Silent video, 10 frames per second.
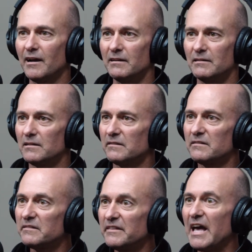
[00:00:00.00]
And
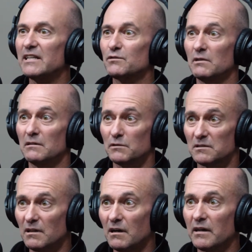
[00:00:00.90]
that's what it was
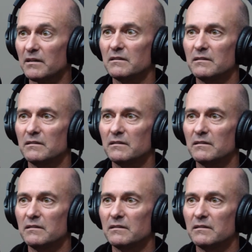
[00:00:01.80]
like,